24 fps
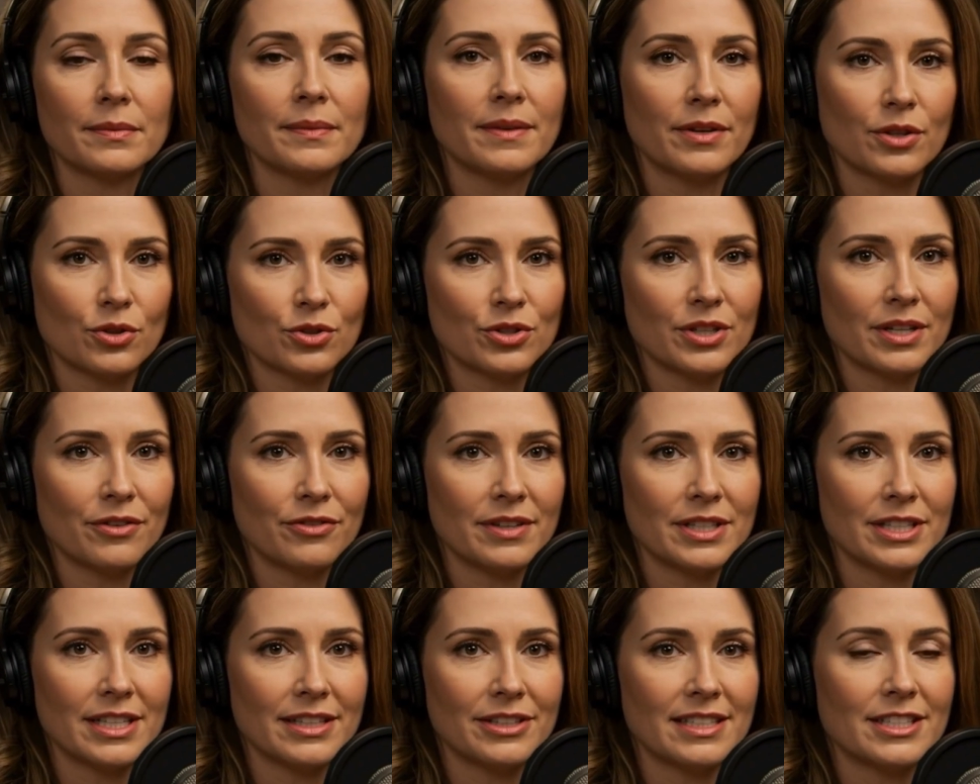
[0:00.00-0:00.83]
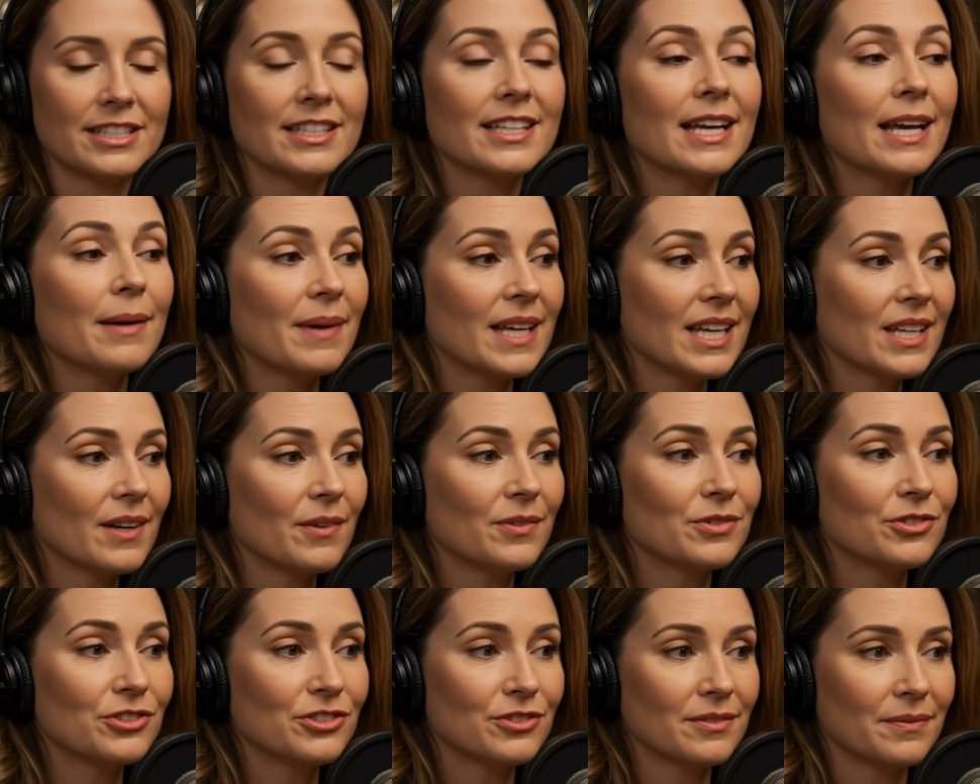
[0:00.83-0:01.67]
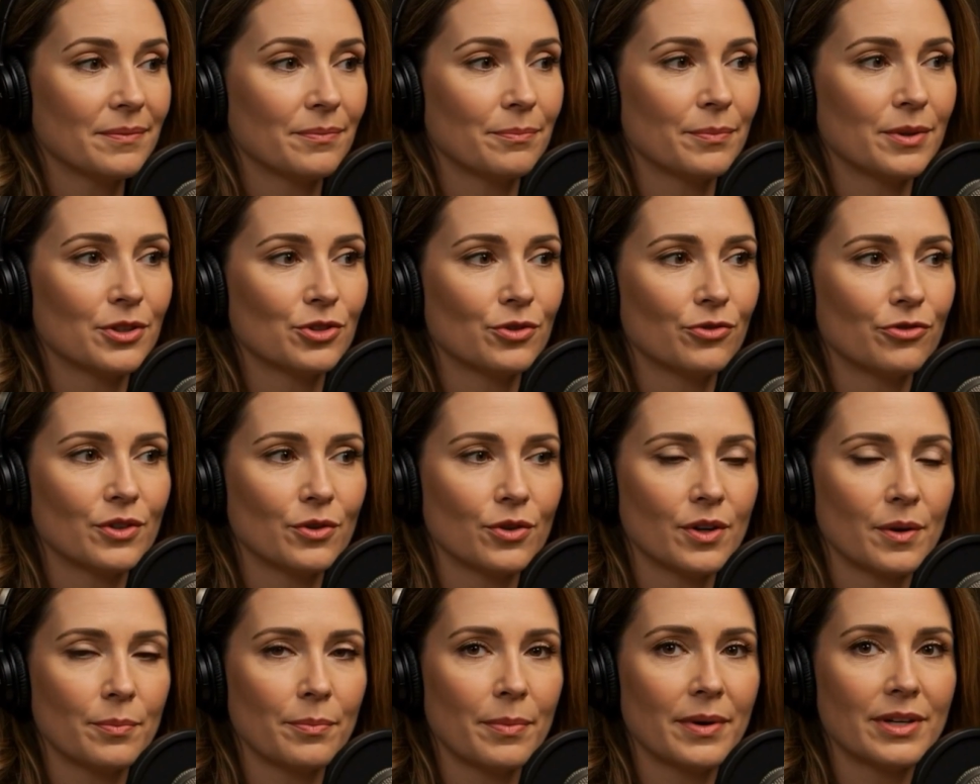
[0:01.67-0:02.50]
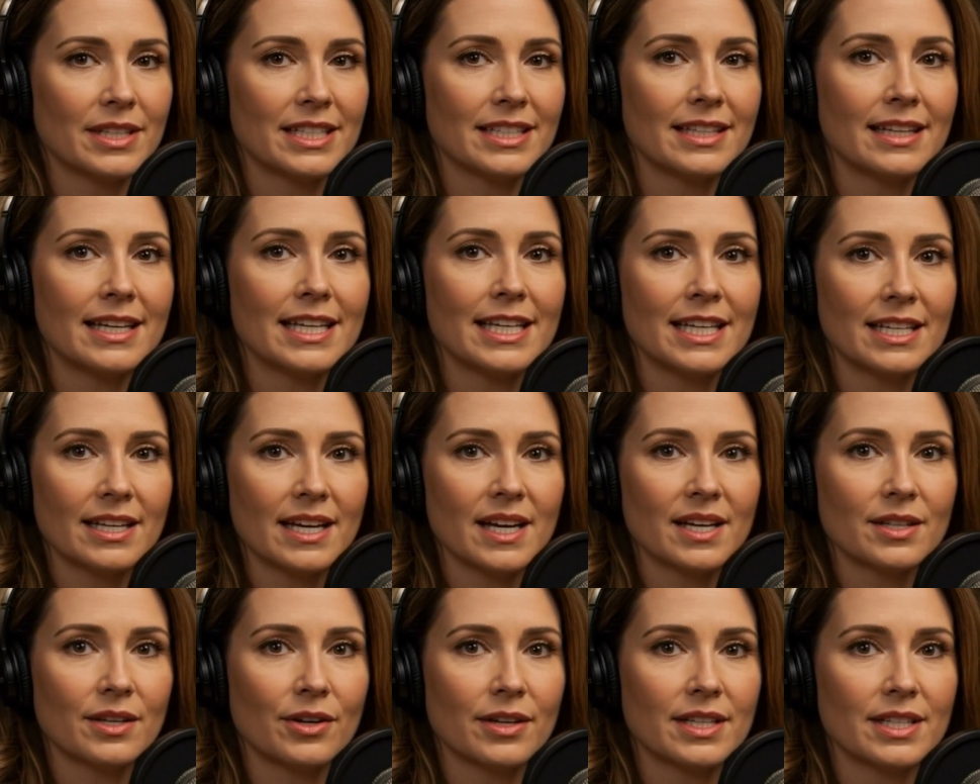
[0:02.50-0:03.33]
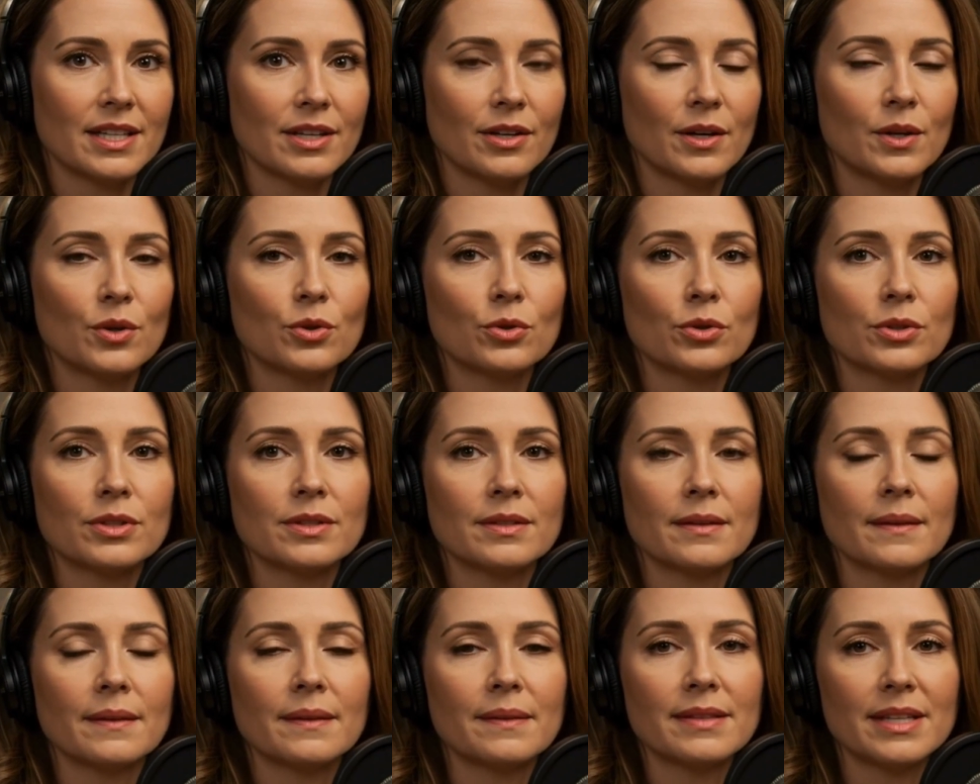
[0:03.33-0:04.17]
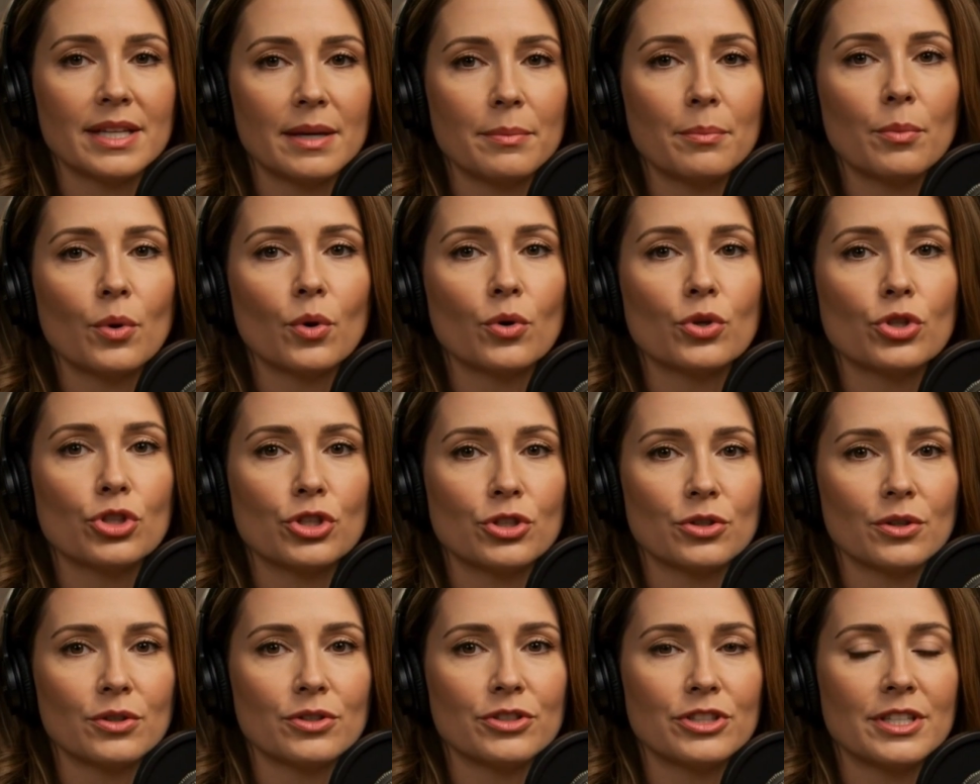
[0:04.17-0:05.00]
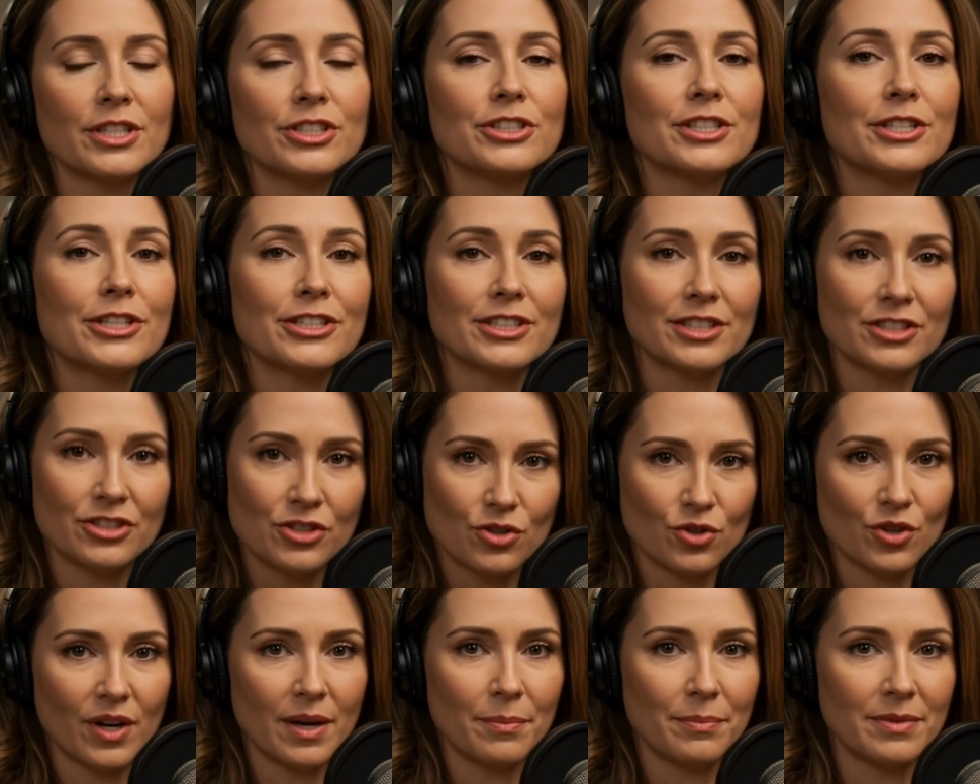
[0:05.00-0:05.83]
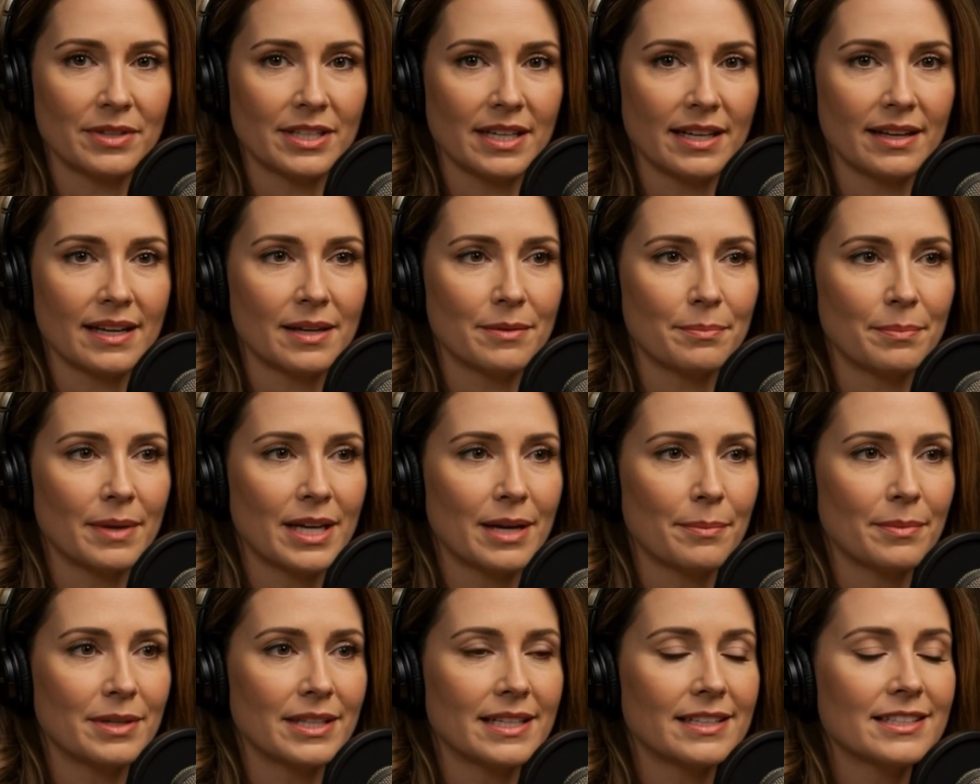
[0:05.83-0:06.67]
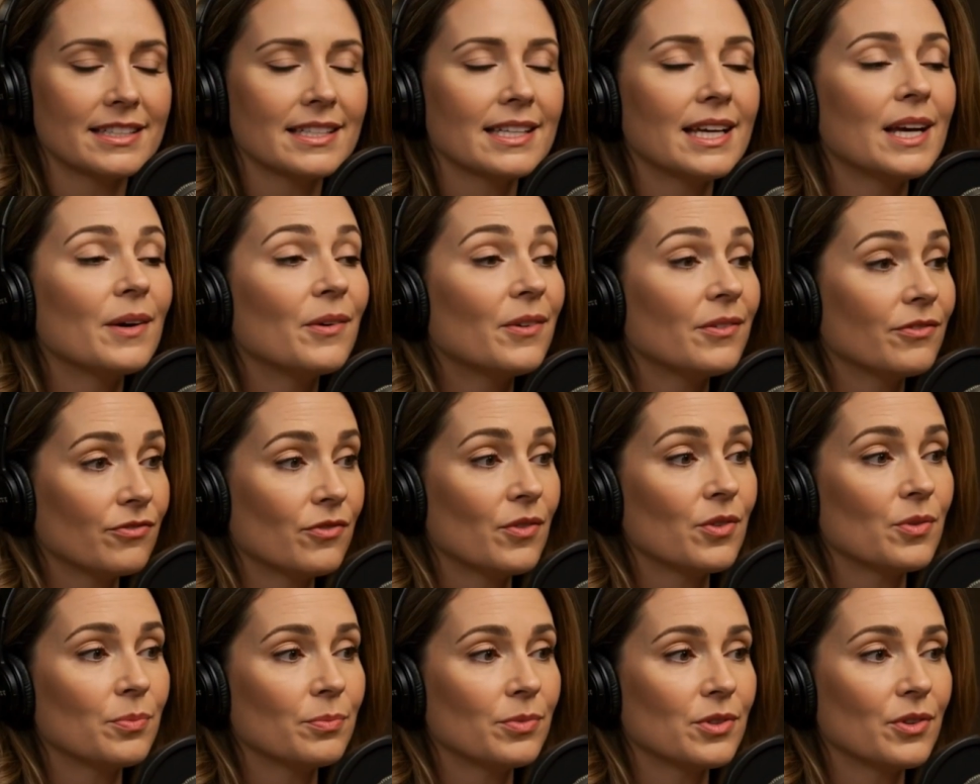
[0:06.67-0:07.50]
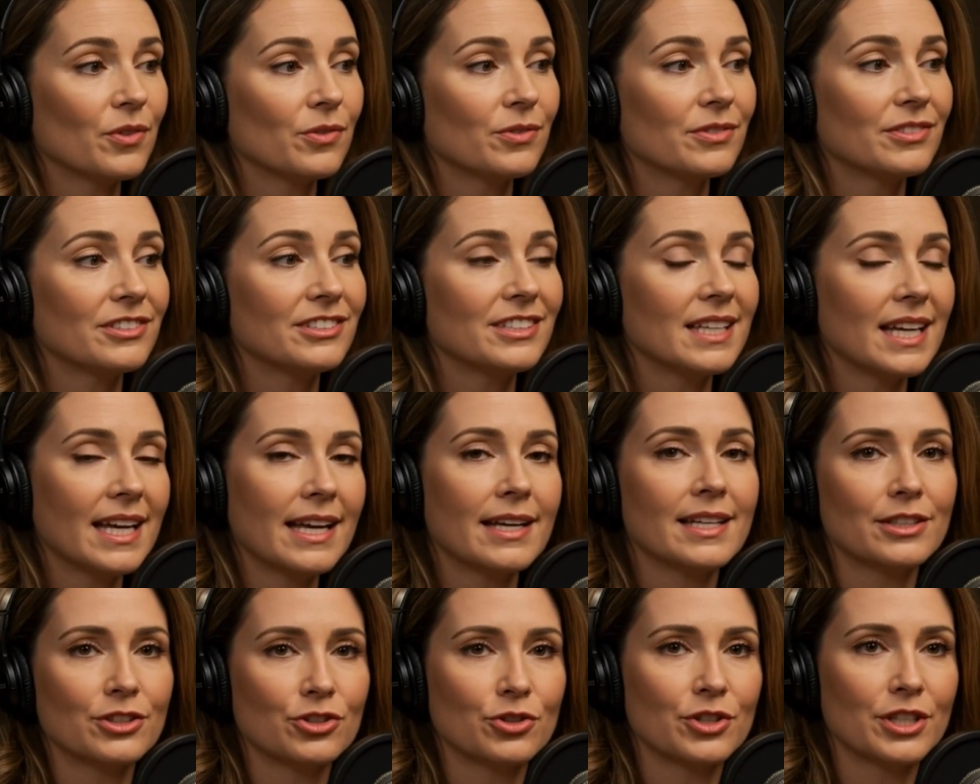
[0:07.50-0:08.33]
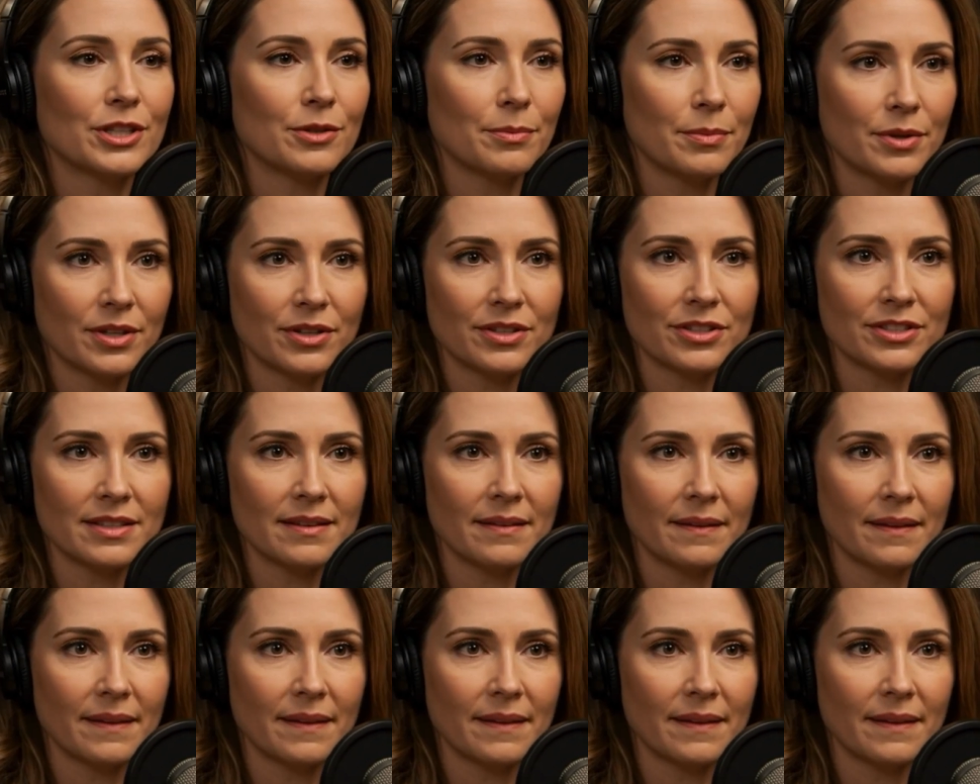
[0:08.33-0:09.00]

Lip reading: You're living in the same house, but you feel completely and utterly alone. The emotional distance has crept in, and maybe it's now a full-blown silent treatment.